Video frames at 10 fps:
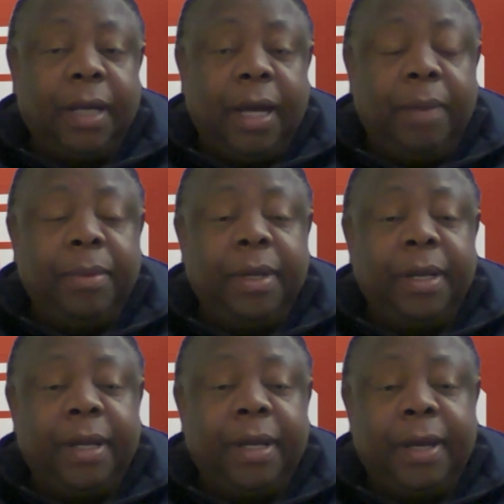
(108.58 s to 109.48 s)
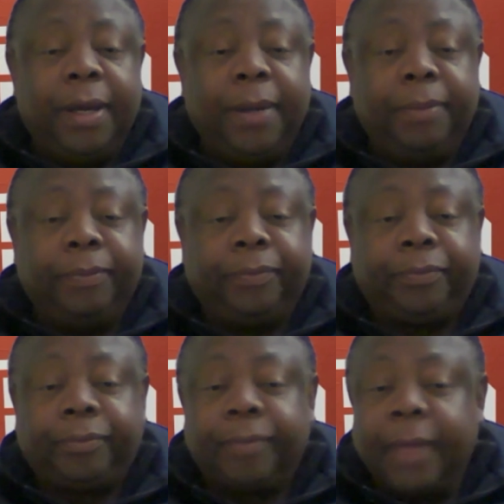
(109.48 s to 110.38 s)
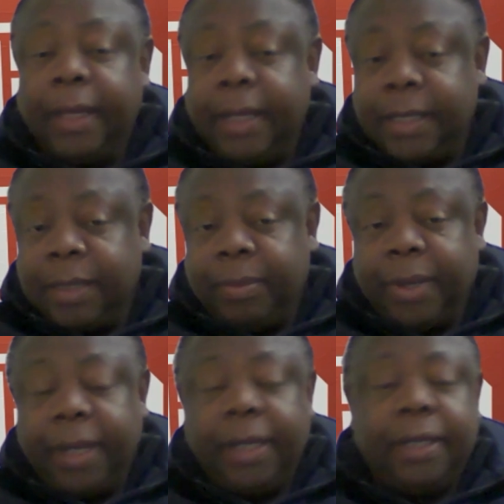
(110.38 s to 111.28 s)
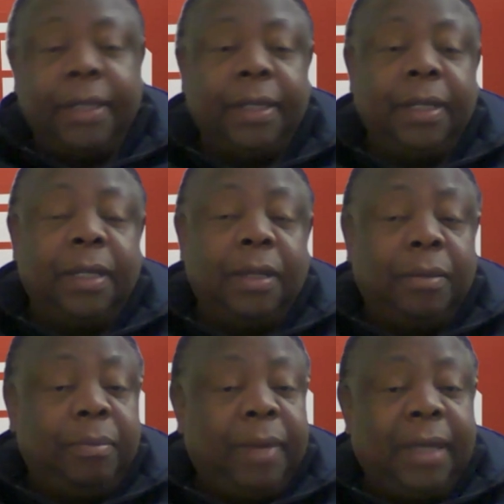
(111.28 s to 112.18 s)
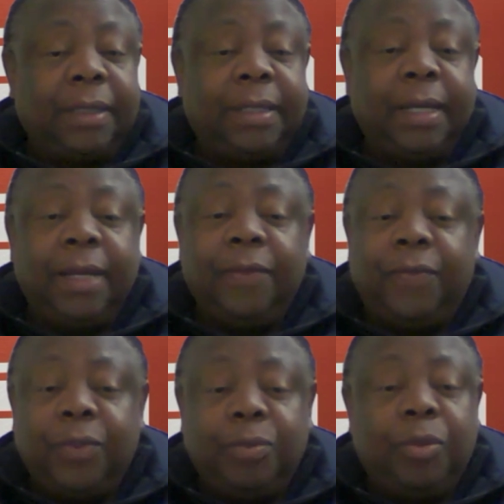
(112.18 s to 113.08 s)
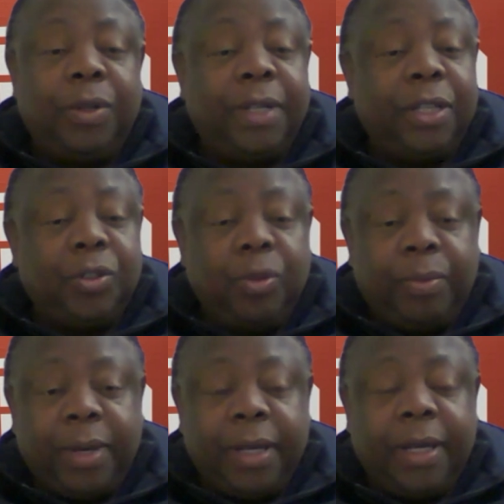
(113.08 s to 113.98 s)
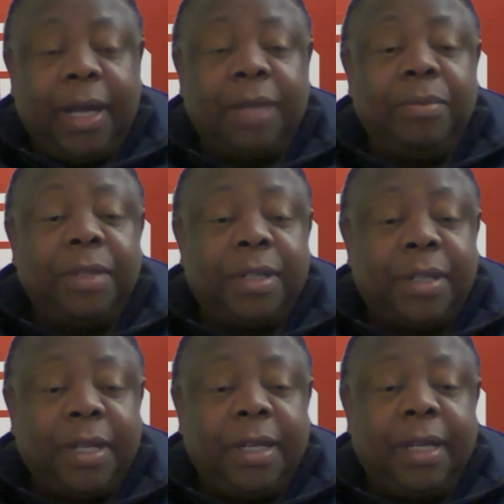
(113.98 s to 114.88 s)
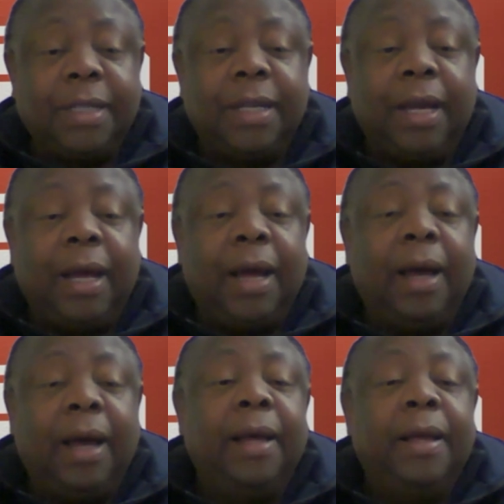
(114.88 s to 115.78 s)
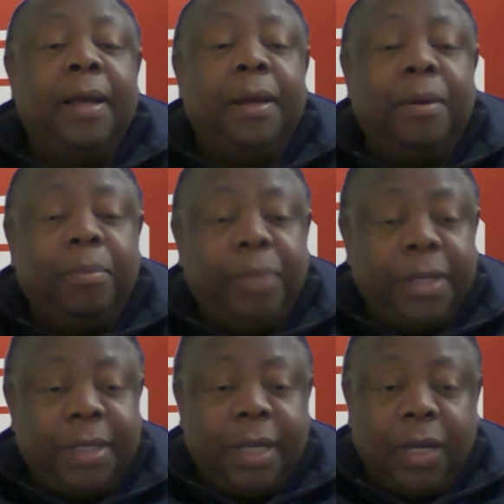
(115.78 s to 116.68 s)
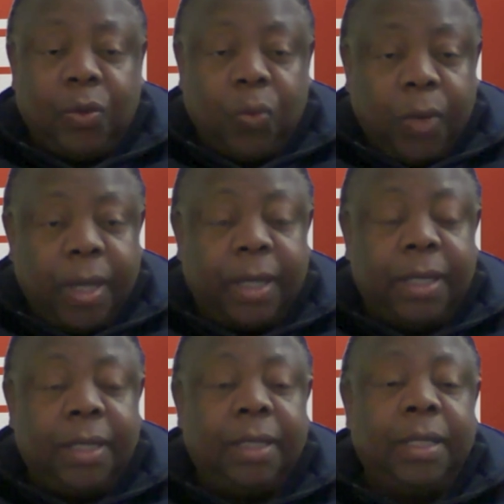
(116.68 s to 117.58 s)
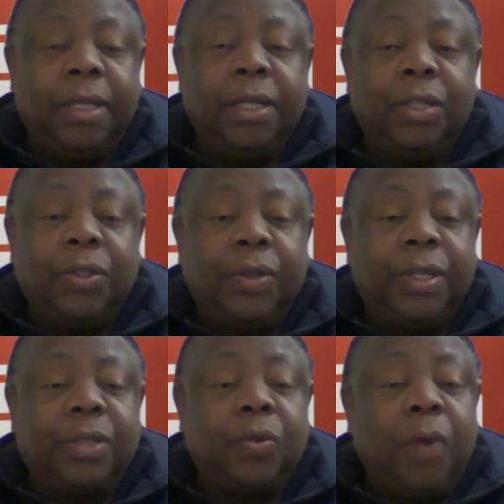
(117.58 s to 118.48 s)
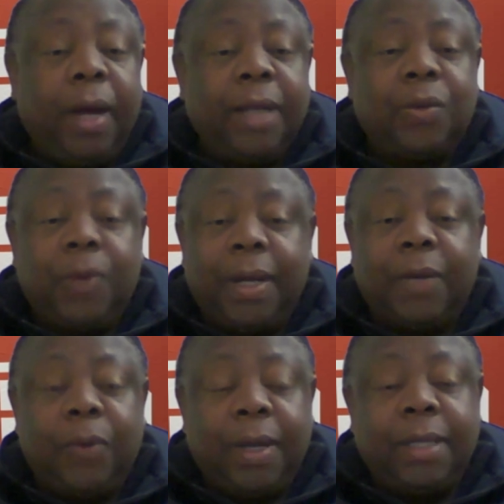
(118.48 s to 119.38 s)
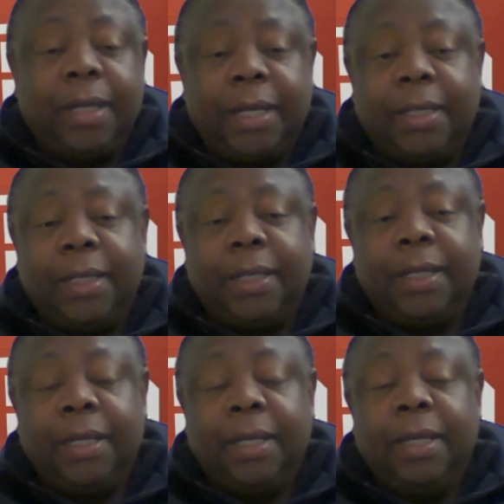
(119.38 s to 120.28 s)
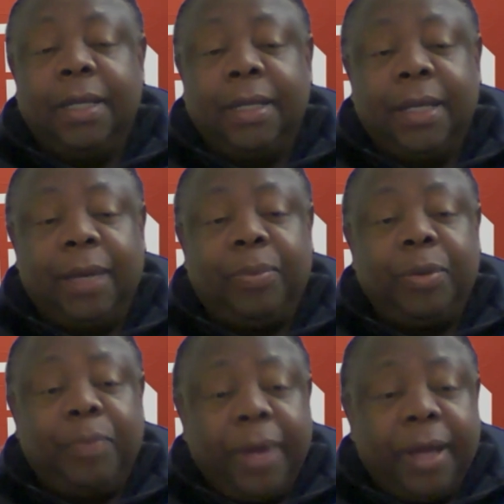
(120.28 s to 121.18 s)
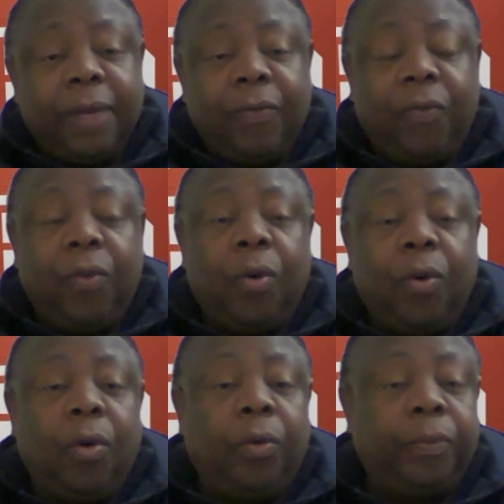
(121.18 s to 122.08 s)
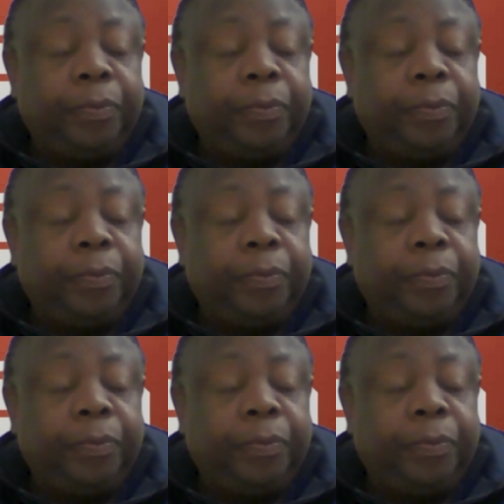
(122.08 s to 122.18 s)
I mean, there's a break, but in football, there's no break. Administrators are busy at work, so it's quite hectic. They are preparing for